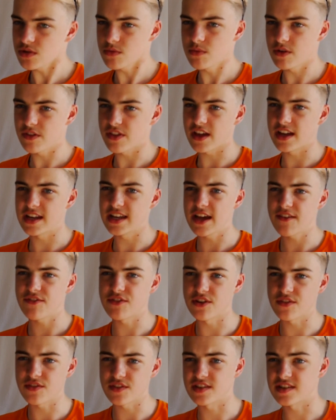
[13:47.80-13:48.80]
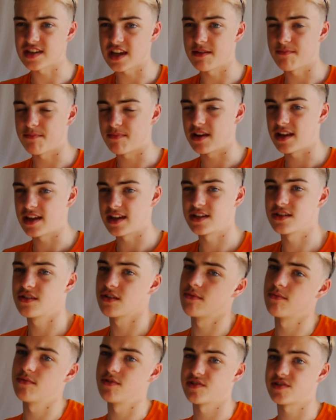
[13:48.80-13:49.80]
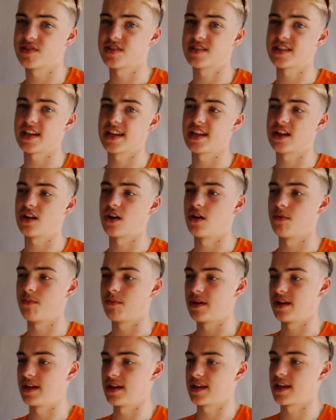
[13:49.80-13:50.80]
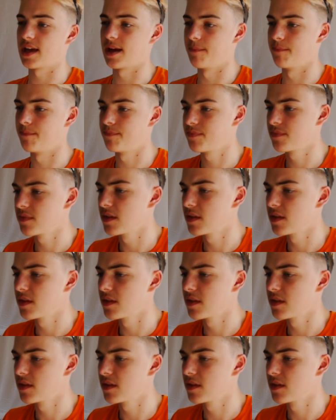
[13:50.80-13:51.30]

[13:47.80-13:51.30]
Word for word: with eleven of the same players. What's to say they can't win it again?